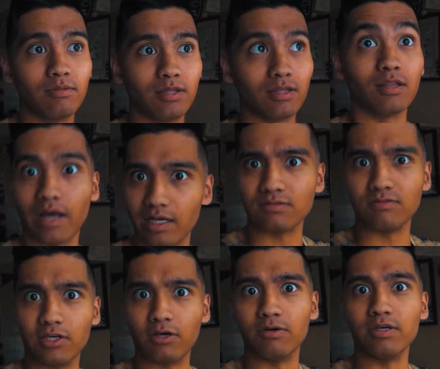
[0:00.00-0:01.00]
in the last
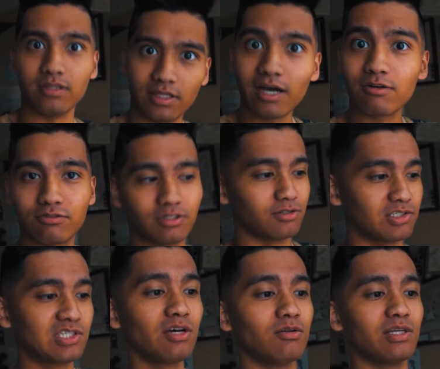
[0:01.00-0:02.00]
video in the outro.
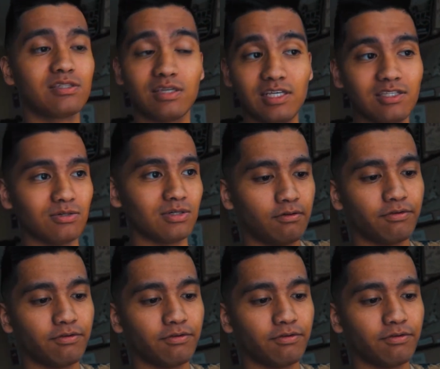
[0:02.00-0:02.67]
So let's get into it.